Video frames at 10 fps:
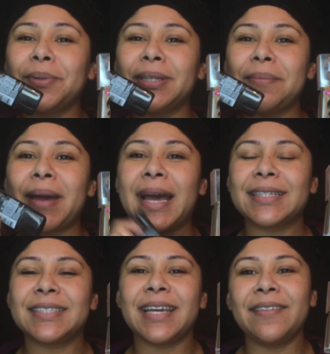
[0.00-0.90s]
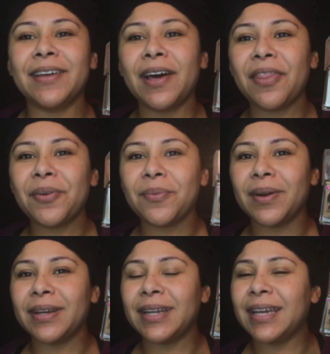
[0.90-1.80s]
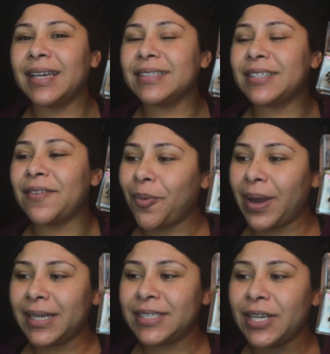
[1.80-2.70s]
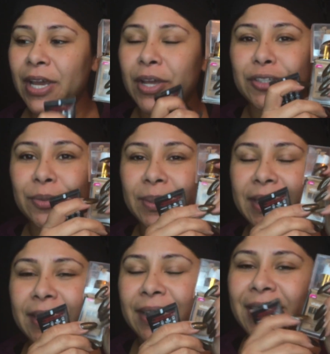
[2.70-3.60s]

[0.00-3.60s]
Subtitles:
really matte and the other one is quite dewy,